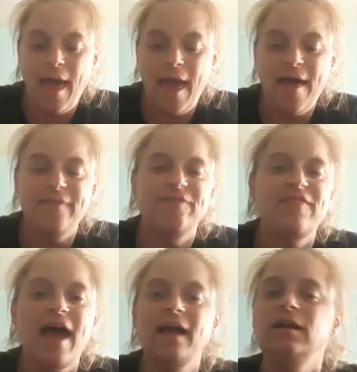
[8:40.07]
And
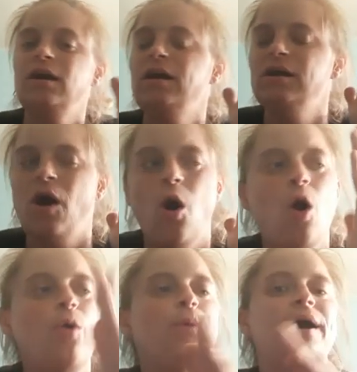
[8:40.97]
that
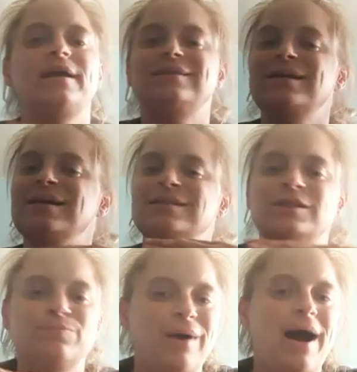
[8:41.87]
always
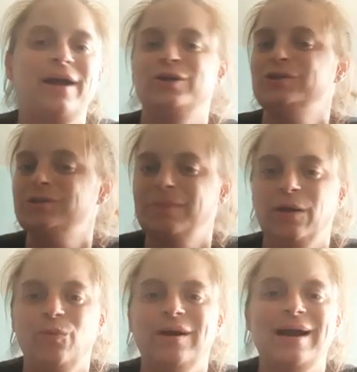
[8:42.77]
inspires me
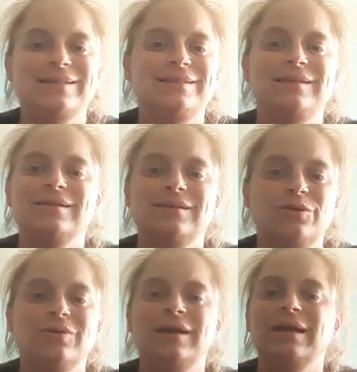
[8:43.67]
when I see a
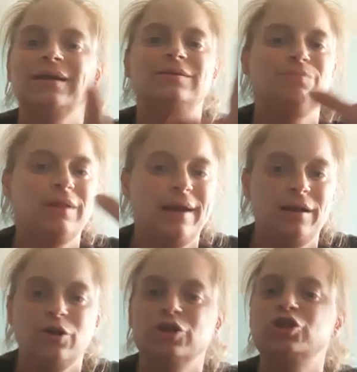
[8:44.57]
little kid
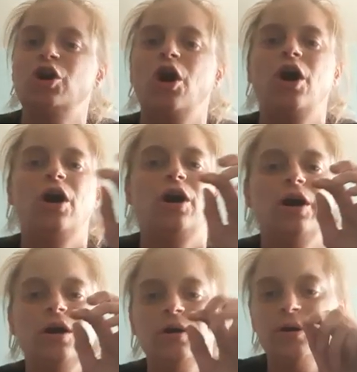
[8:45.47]
playing
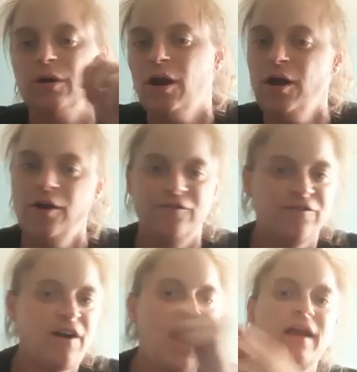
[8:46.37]
guitar or
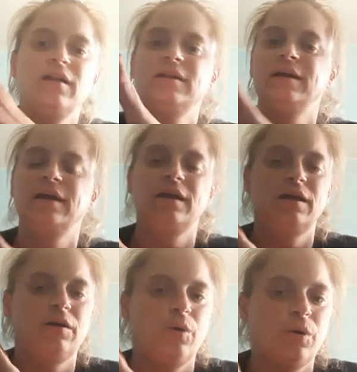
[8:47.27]

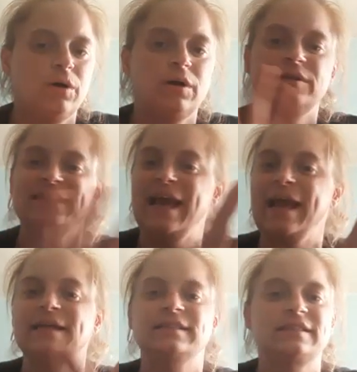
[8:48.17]
violin or
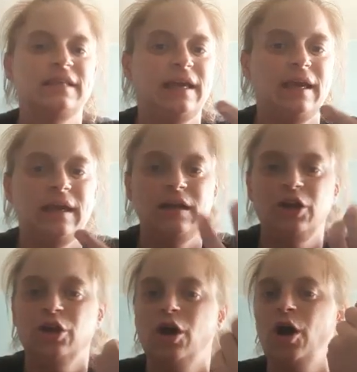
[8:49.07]
dancing,
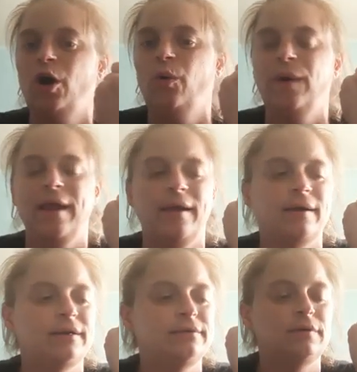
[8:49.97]
you know,
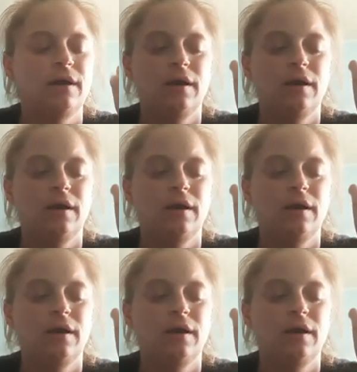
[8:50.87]
and